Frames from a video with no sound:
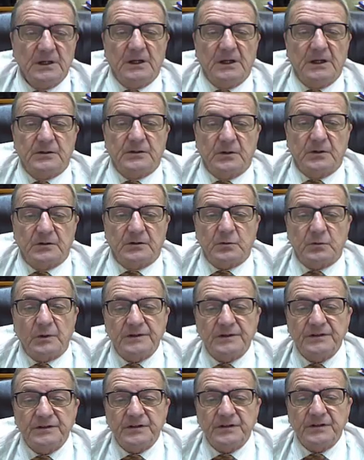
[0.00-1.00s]
There are
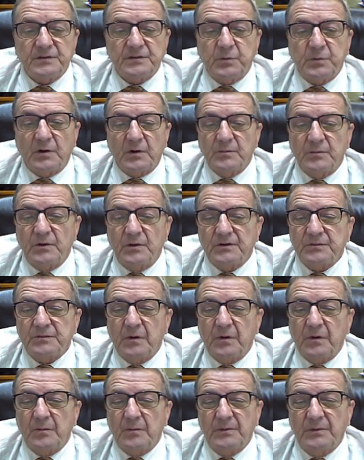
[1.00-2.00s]
26 million
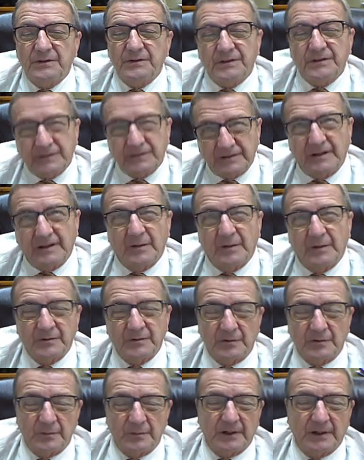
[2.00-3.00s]
small businesses. The number's a
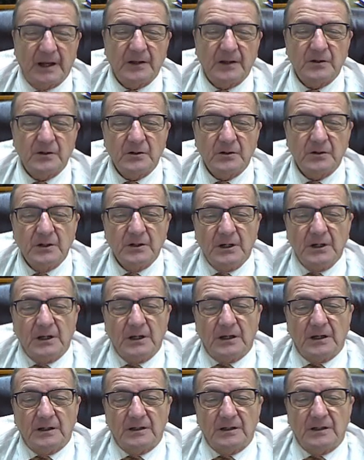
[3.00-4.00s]
little bit higher.
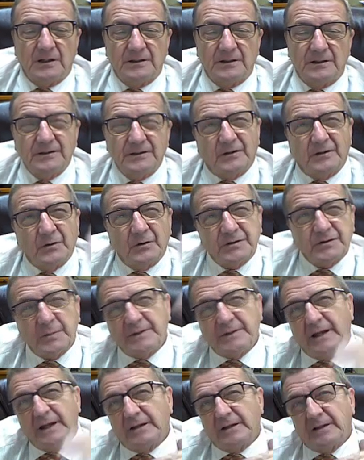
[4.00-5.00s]
It goes up and
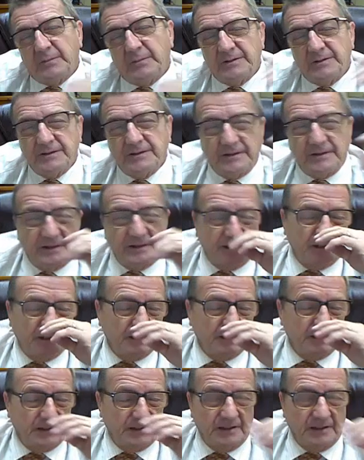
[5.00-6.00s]
down, depends on
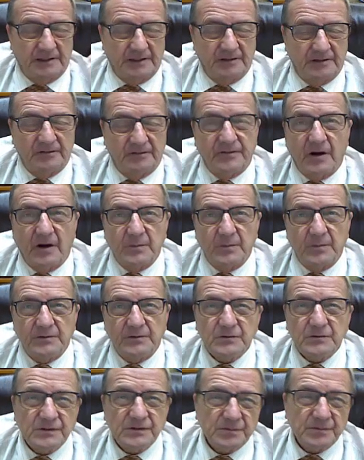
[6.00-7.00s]
the environment.
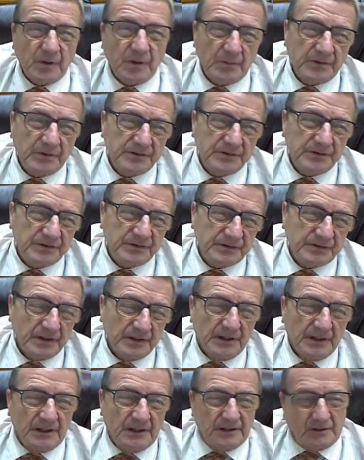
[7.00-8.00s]
Usually small business
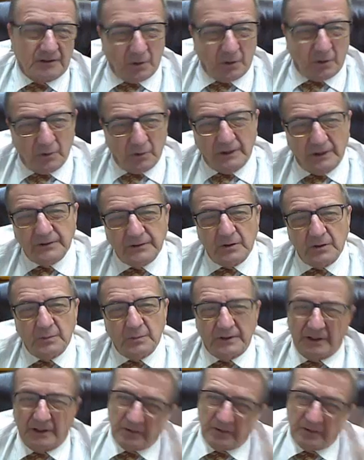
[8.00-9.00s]
go under,
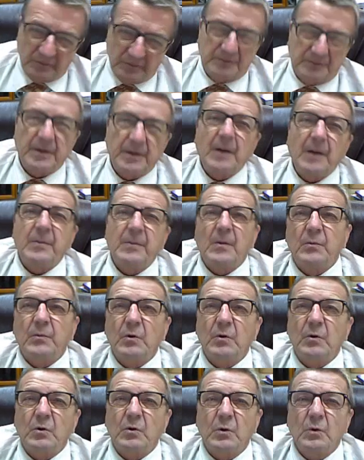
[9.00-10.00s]
but other ones pop up
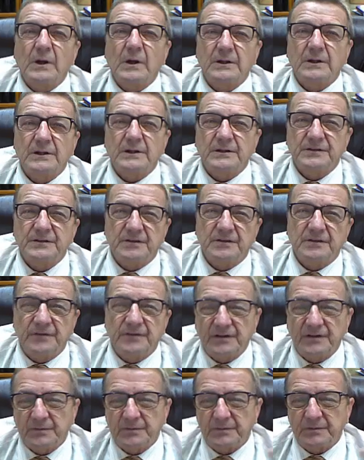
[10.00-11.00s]
real quickly because the
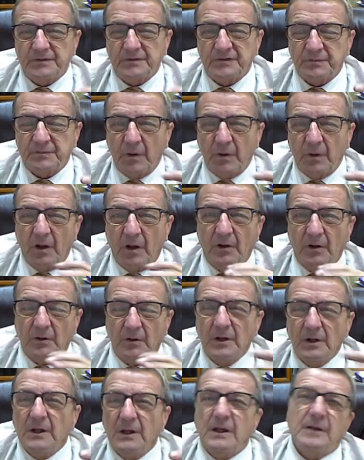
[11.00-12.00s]
investments are smaller
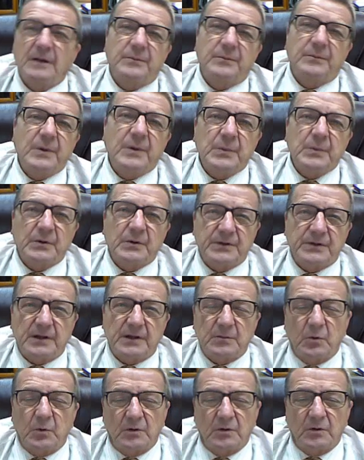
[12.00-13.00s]
and people are taking
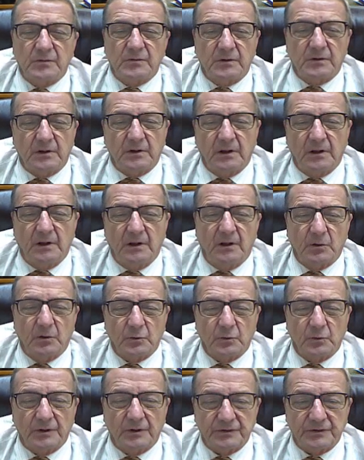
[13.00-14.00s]
more of a
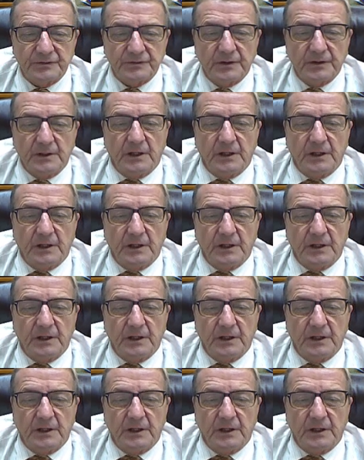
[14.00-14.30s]
risk.